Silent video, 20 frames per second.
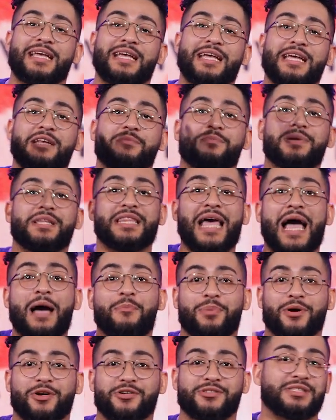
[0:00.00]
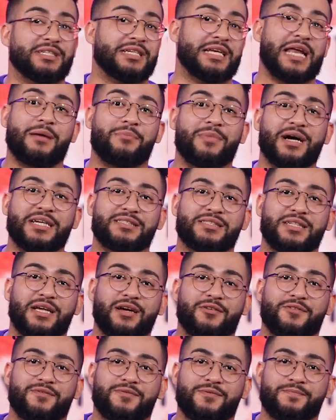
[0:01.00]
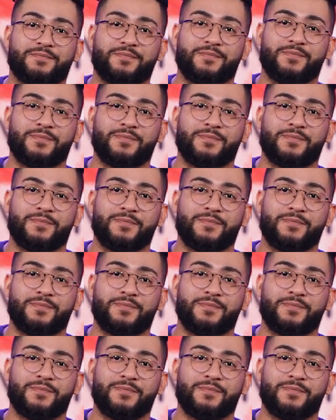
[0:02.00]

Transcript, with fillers: it'd be that person, not myself.